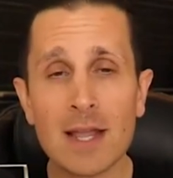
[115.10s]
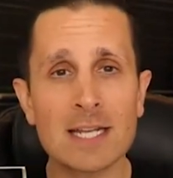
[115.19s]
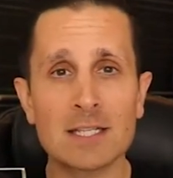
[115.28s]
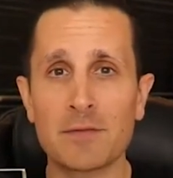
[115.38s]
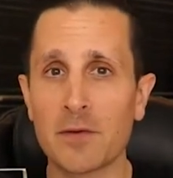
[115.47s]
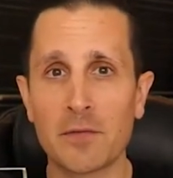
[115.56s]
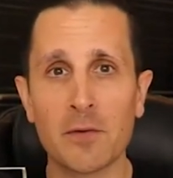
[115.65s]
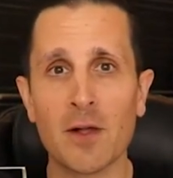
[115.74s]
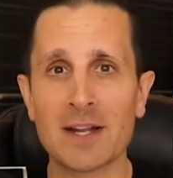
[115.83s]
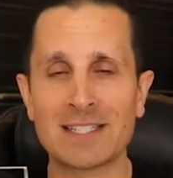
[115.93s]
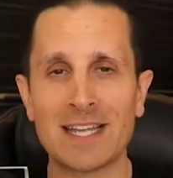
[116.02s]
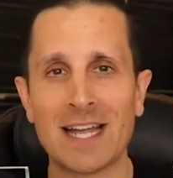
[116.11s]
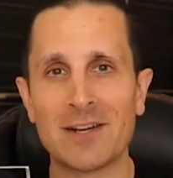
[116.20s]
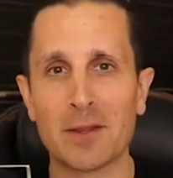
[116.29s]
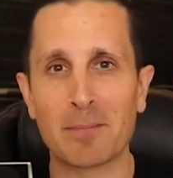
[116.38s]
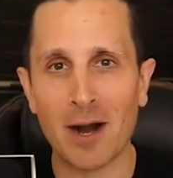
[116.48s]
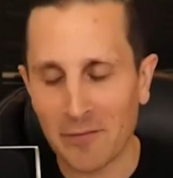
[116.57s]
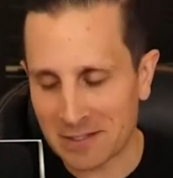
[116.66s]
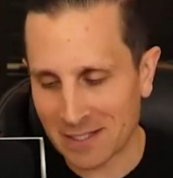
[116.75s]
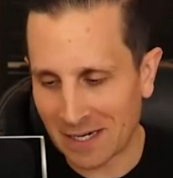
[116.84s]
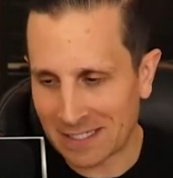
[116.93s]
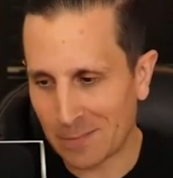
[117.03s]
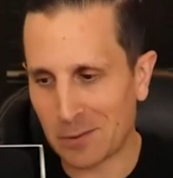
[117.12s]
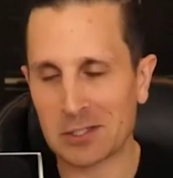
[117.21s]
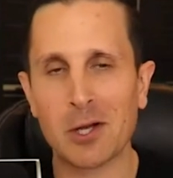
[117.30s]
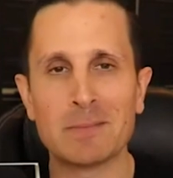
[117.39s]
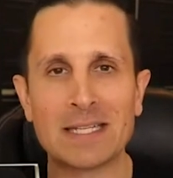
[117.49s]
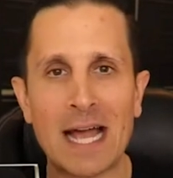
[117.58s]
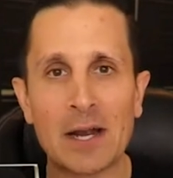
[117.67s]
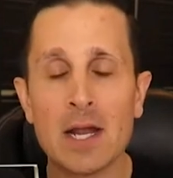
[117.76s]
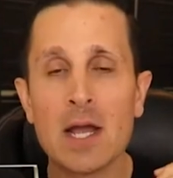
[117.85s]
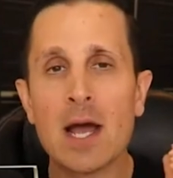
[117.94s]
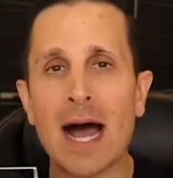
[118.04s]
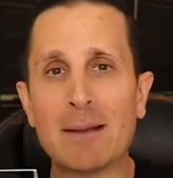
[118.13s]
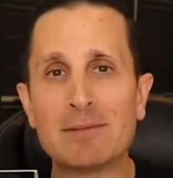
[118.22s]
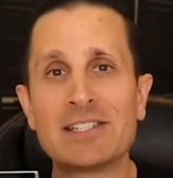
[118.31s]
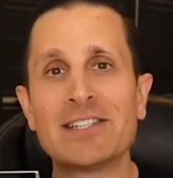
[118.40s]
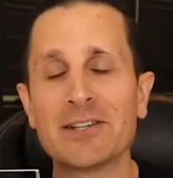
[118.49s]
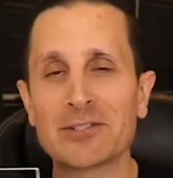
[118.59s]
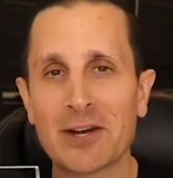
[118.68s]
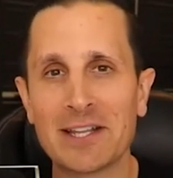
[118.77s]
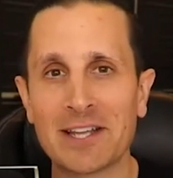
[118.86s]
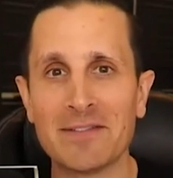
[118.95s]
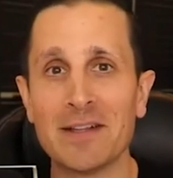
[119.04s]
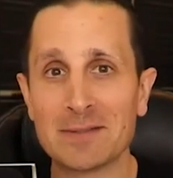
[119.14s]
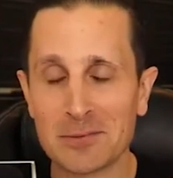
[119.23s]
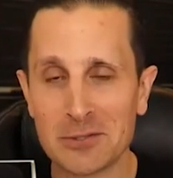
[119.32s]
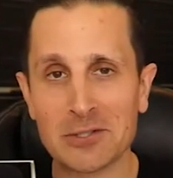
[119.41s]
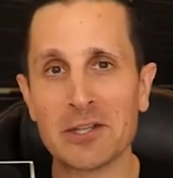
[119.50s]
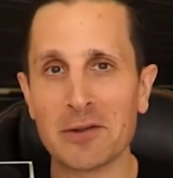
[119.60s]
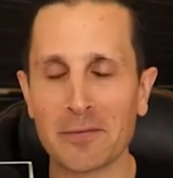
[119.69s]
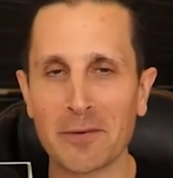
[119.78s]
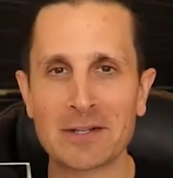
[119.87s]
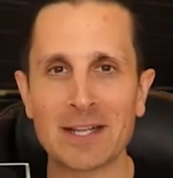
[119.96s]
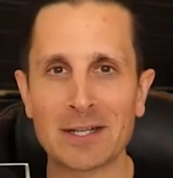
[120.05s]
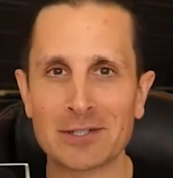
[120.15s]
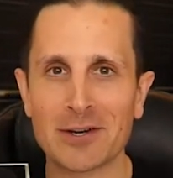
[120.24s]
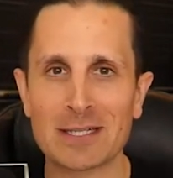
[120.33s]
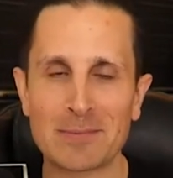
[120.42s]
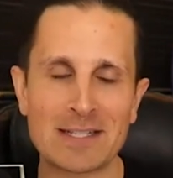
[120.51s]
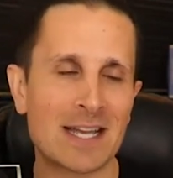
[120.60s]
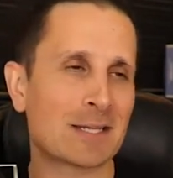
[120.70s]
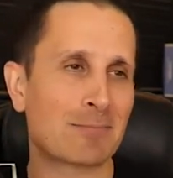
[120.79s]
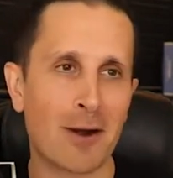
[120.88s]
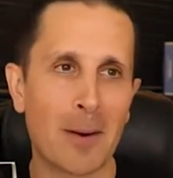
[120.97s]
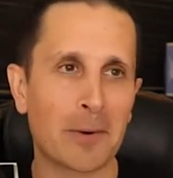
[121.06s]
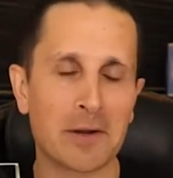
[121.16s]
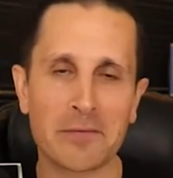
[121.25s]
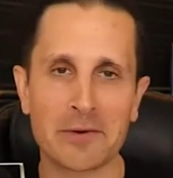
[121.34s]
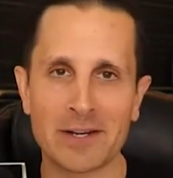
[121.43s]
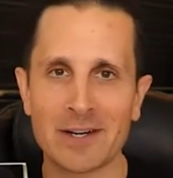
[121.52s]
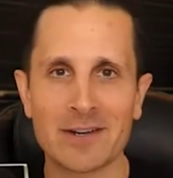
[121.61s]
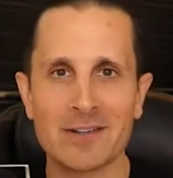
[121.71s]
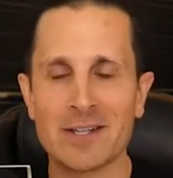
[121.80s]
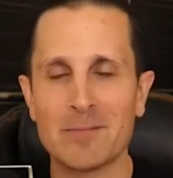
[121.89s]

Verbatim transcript: In full honesty, I, you know, the profit's not except in his hometown. I'm still trying to convince him to use the deferred sales trust, but he's had this property for years.